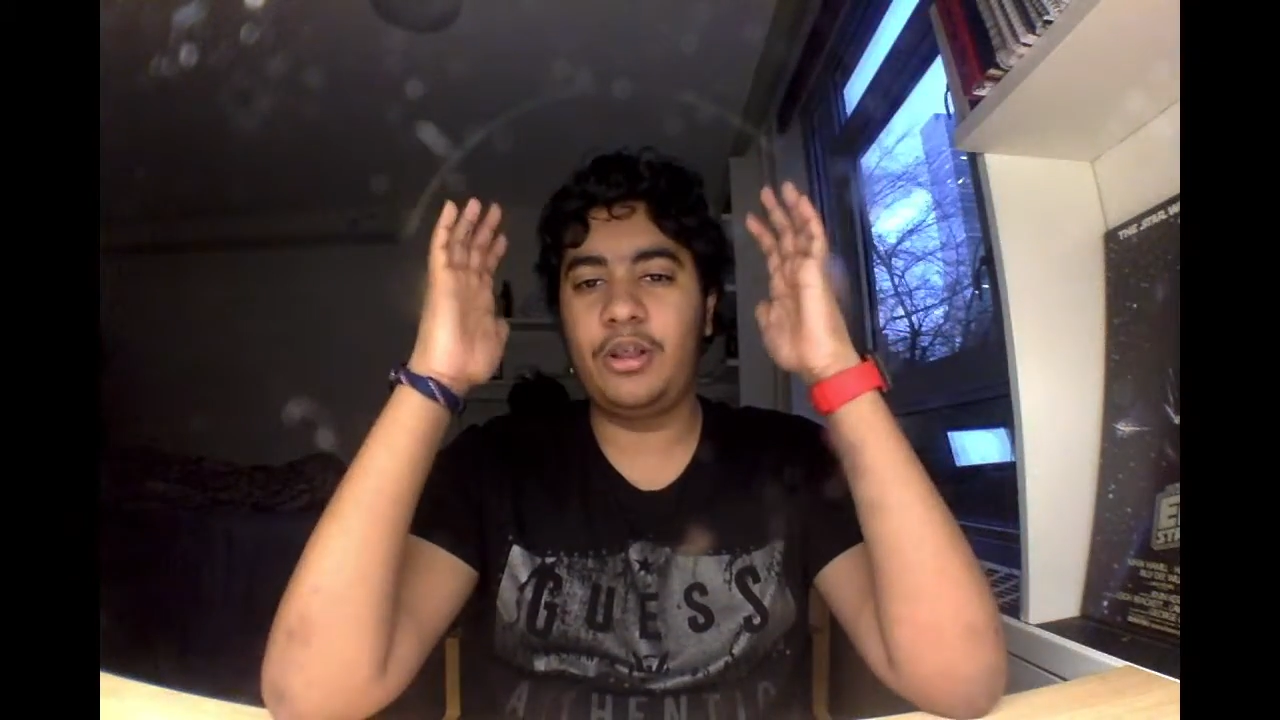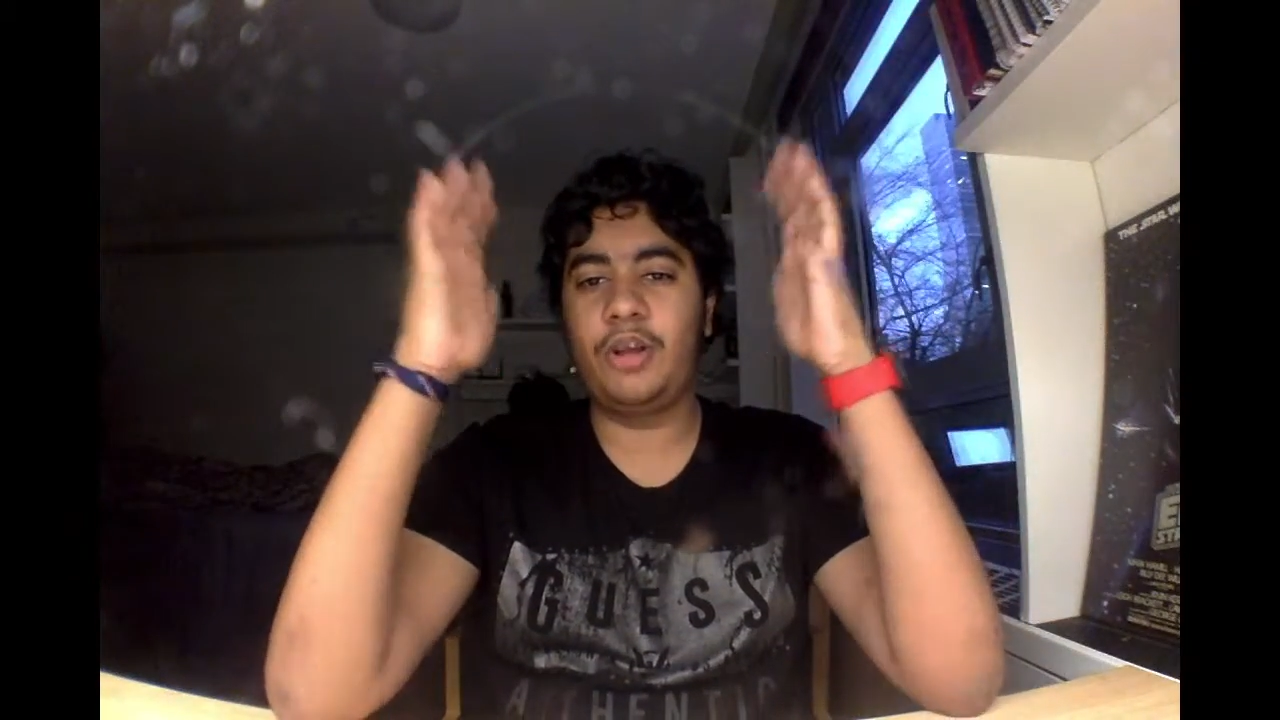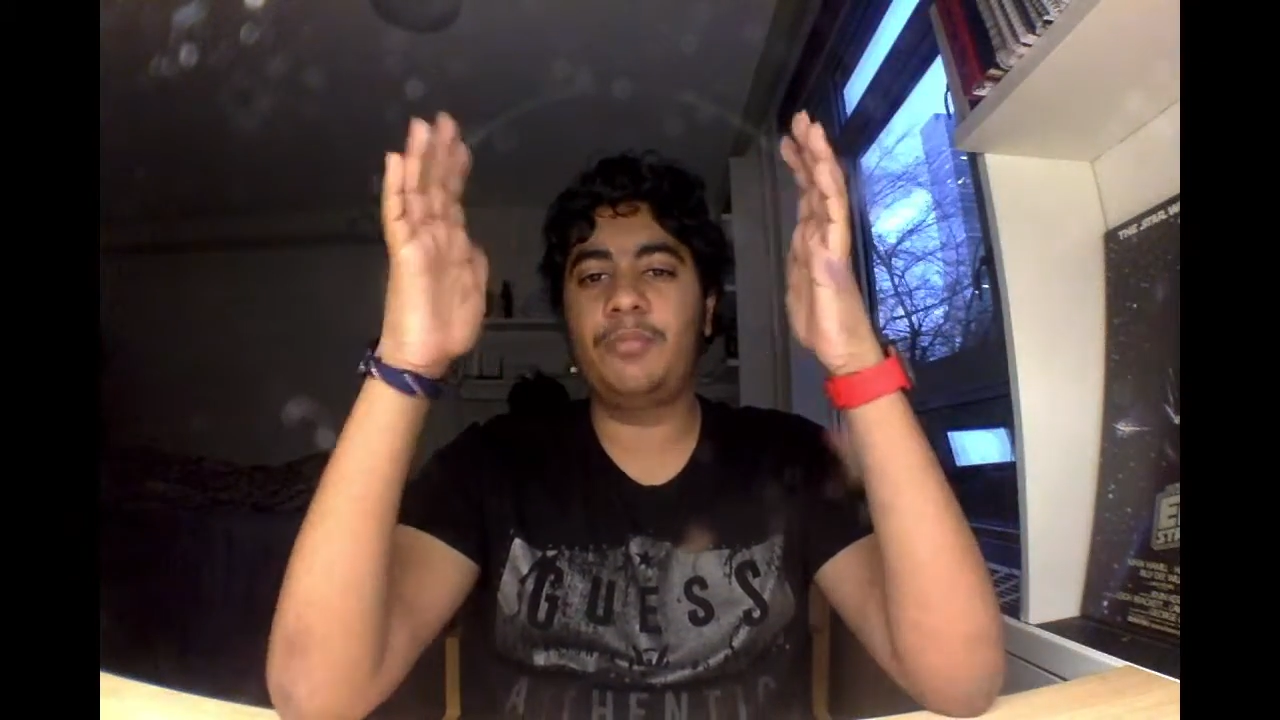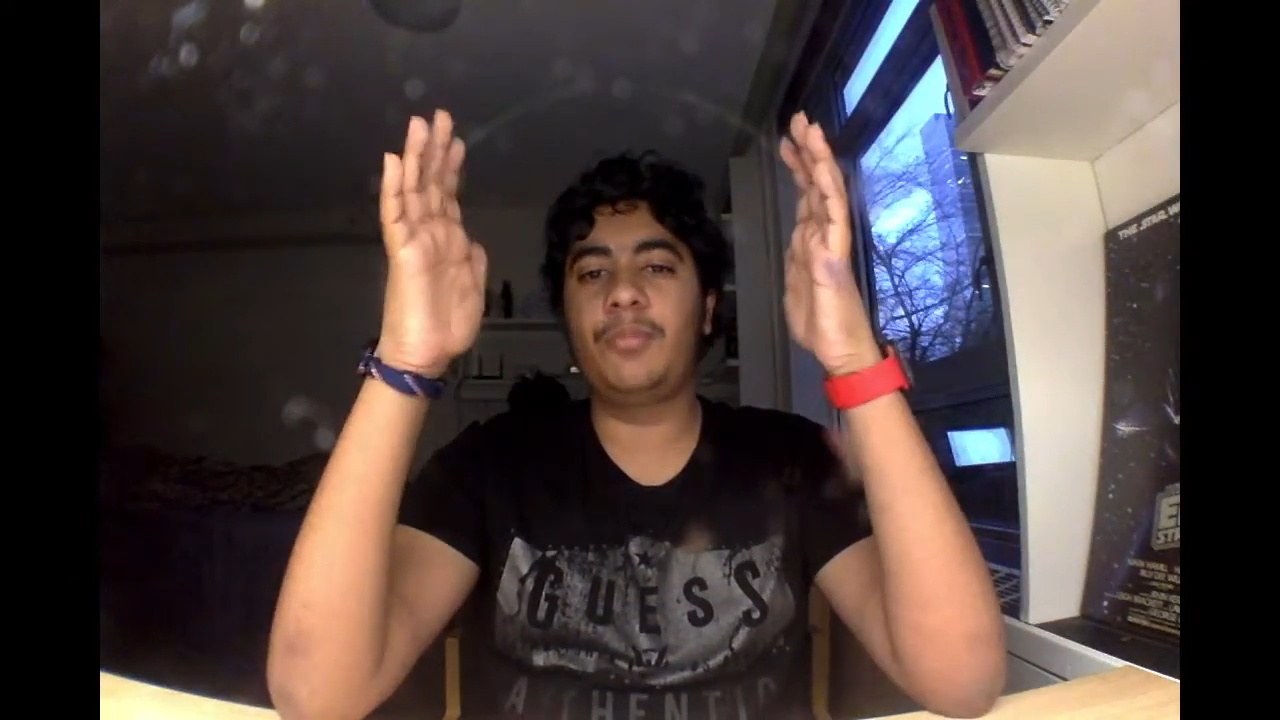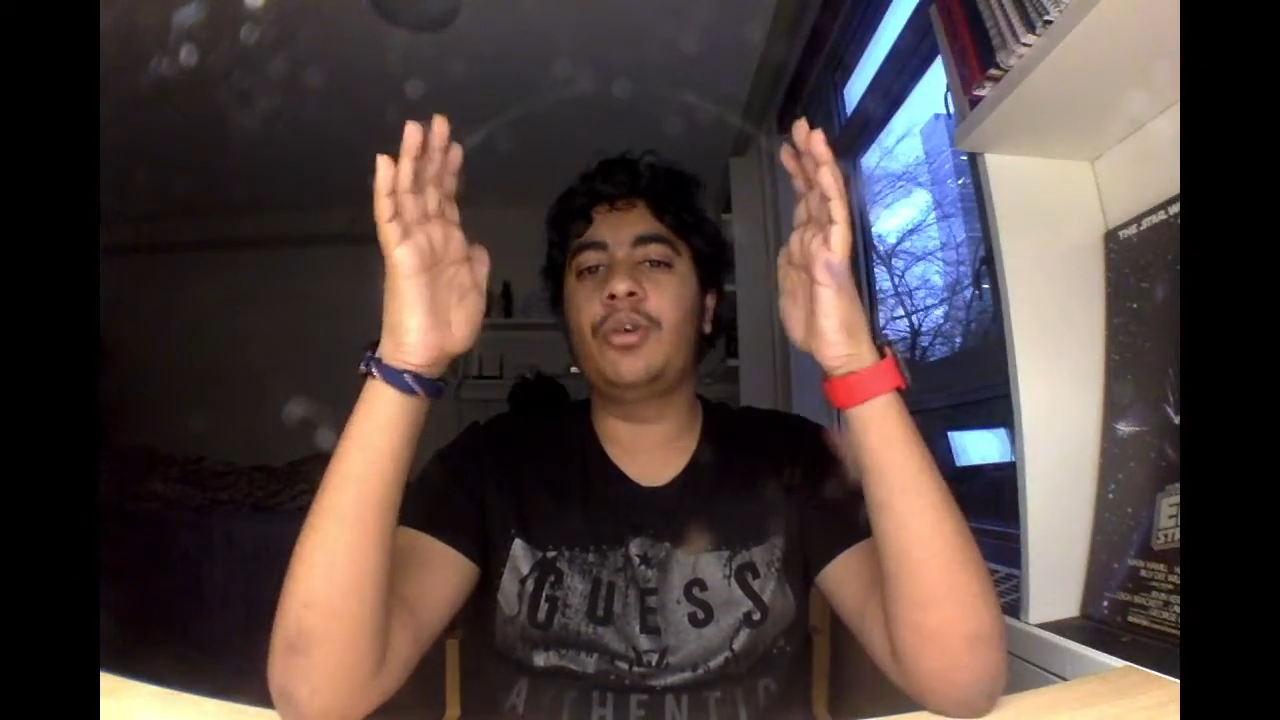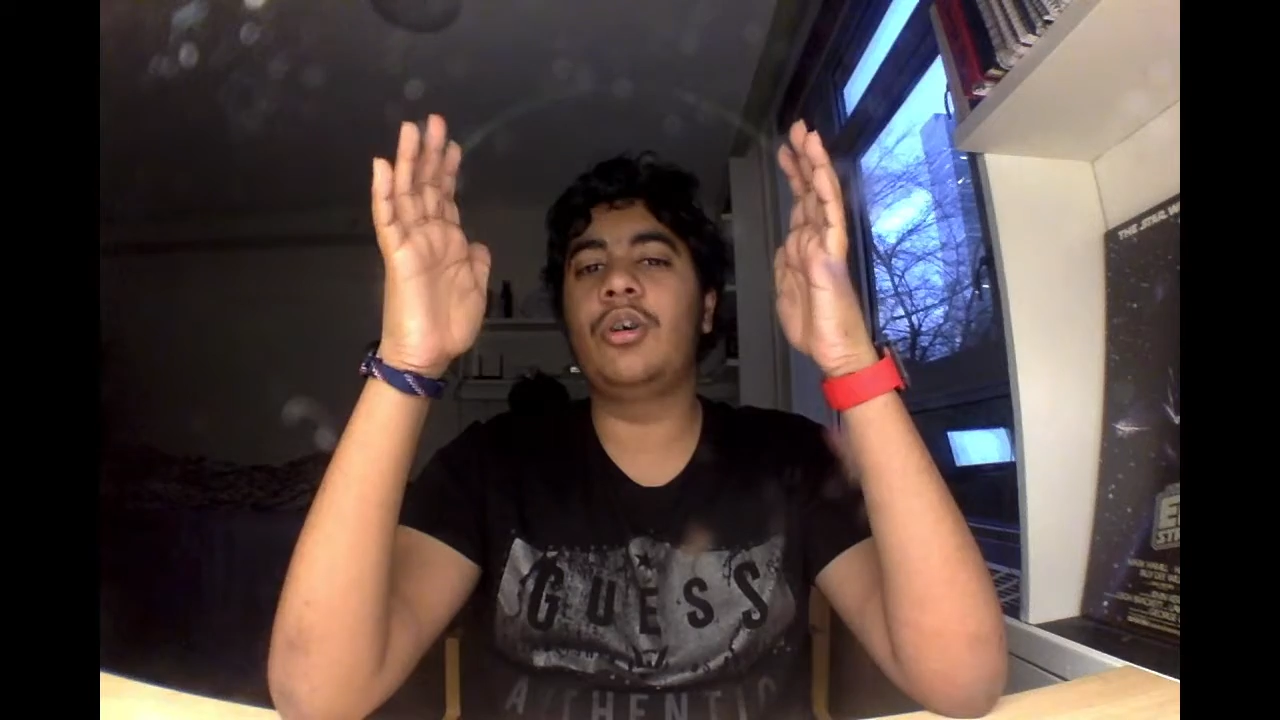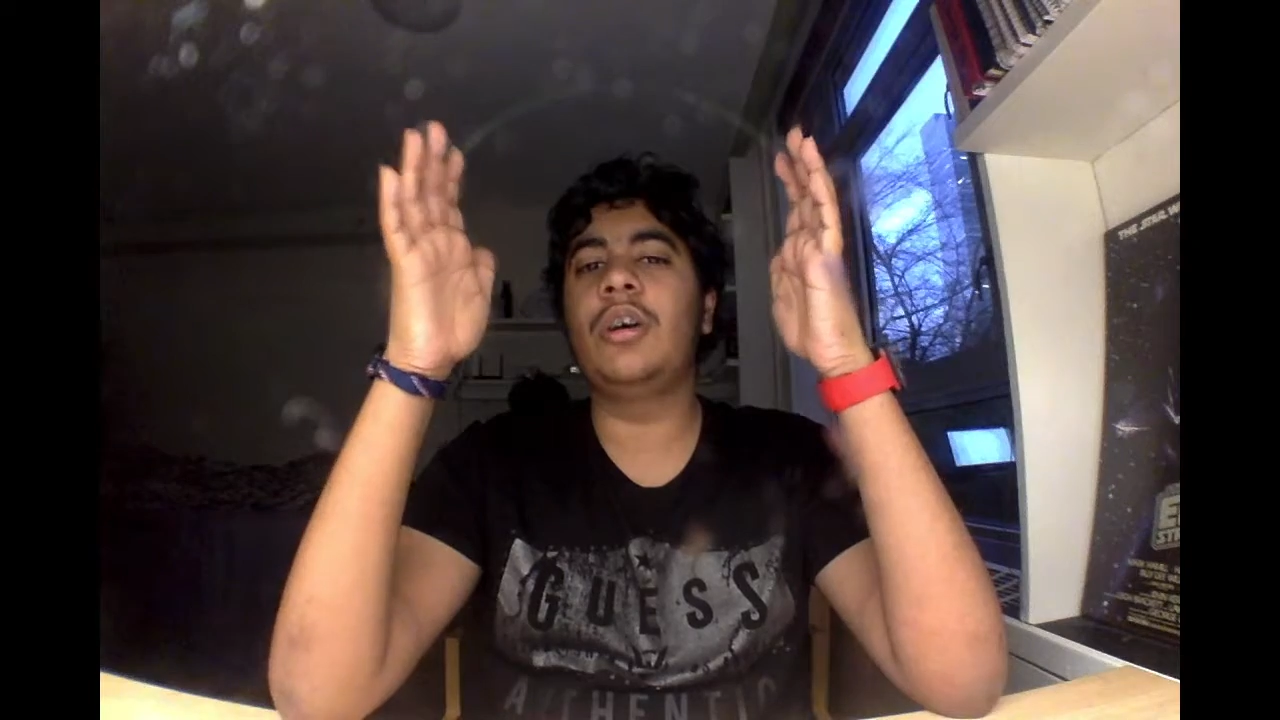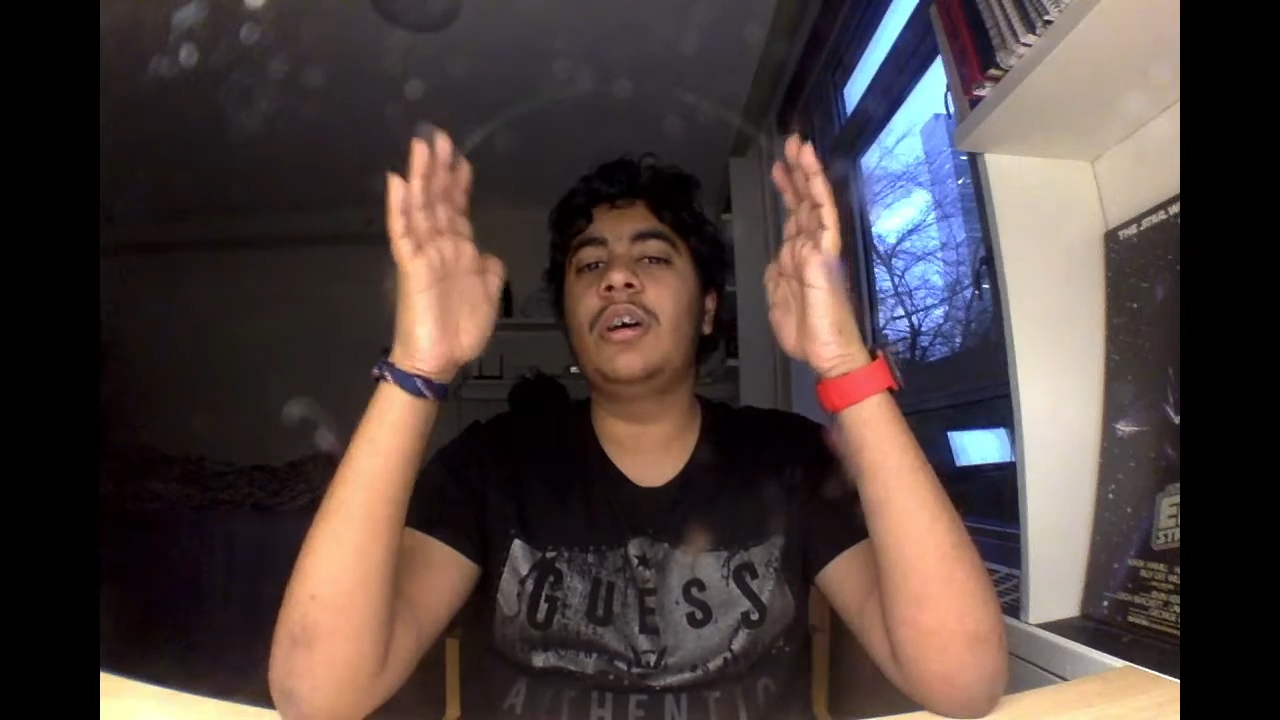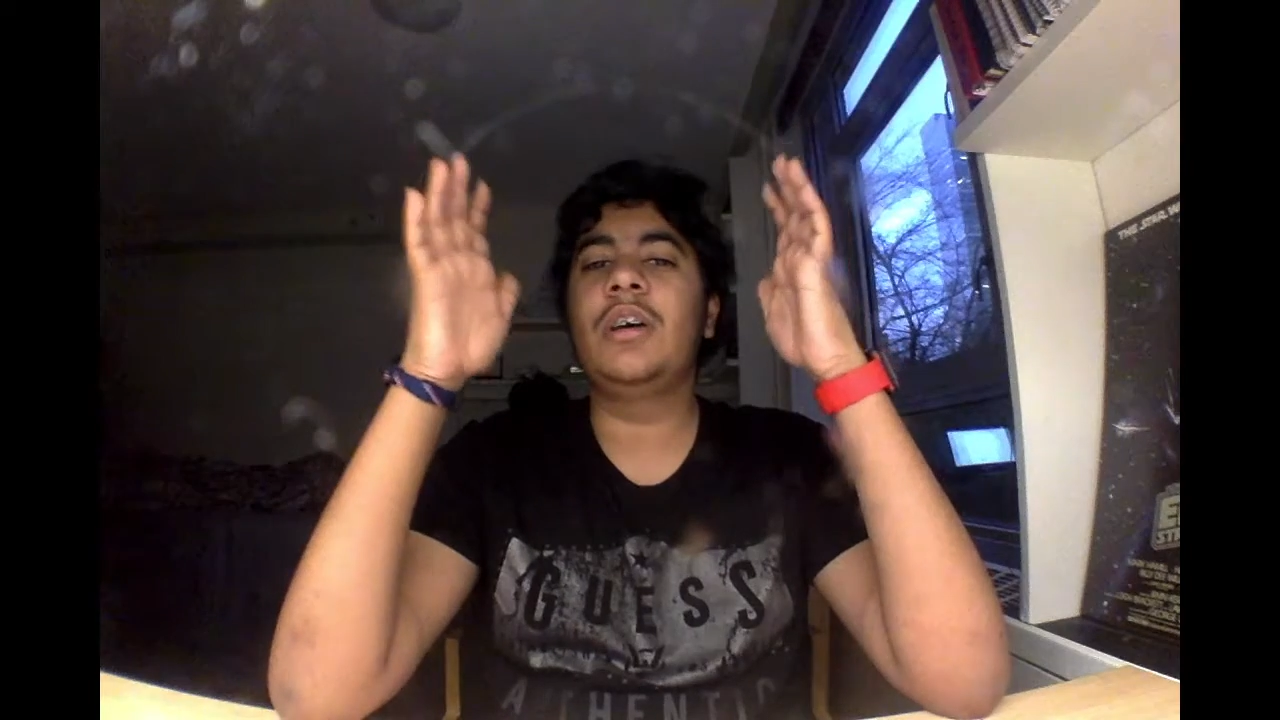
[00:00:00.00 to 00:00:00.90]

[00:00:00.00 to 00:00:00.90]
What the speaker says: lot more